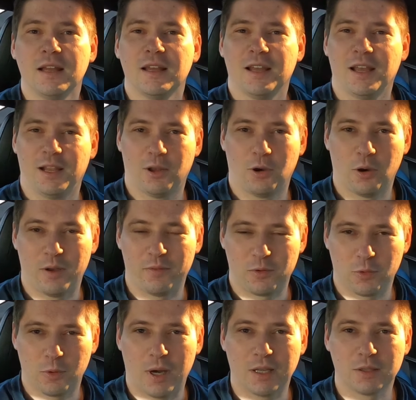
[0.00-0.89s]
Hello
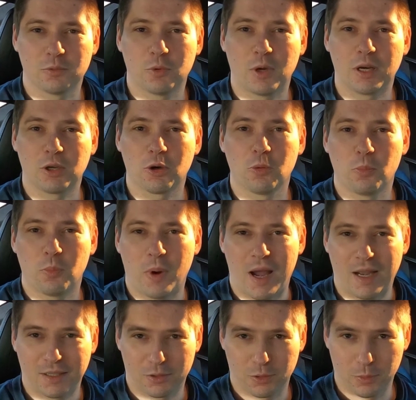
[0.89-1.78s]
everyone, welcome
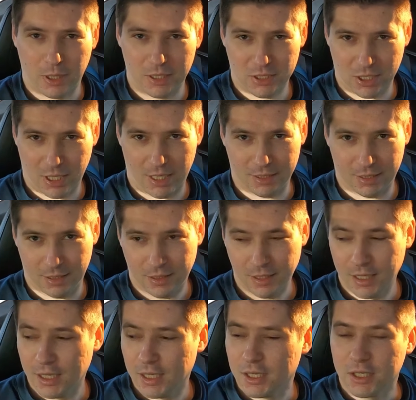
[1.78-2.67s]
back to my channel.
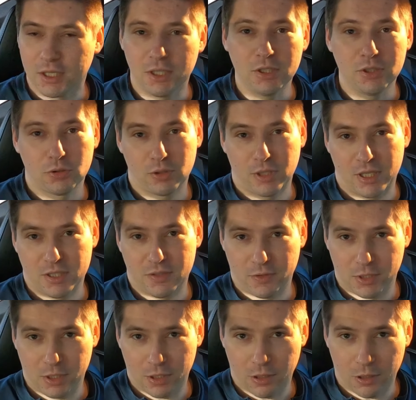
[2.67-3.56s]
In today's
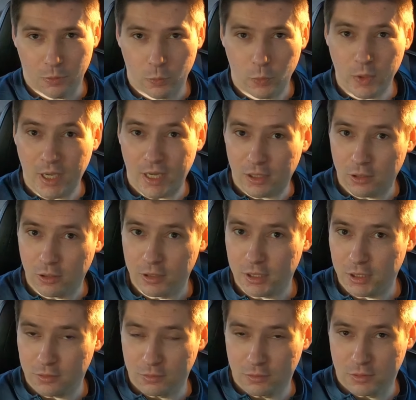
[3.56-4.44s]
video we are
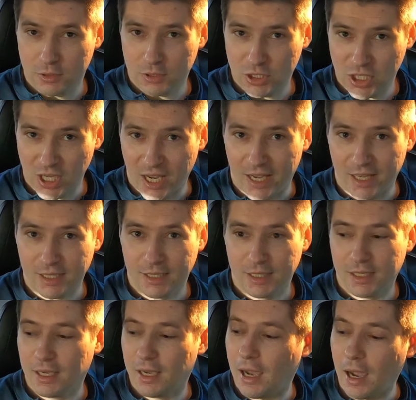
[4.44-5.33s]
going to check
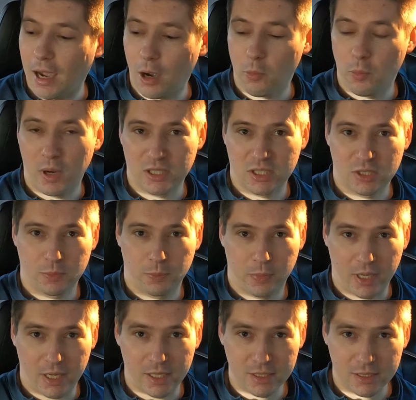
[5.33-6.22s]
how much
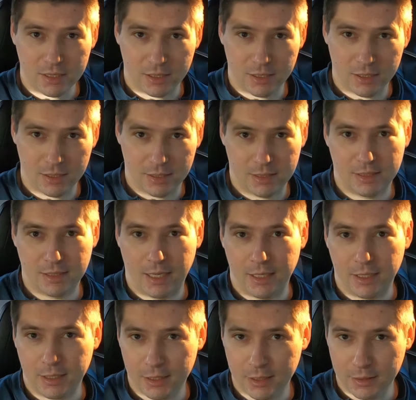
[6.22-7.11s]
space is
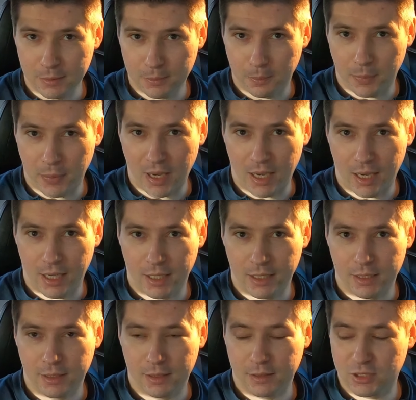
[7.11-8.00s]
taken
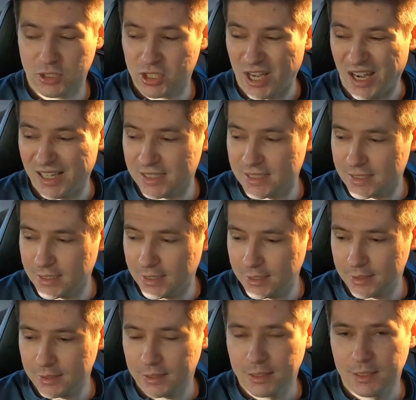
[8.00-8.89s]
by child
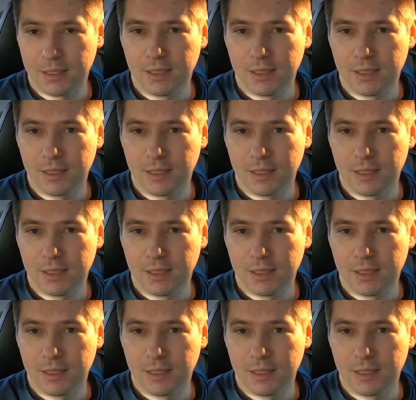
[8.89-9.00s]
seat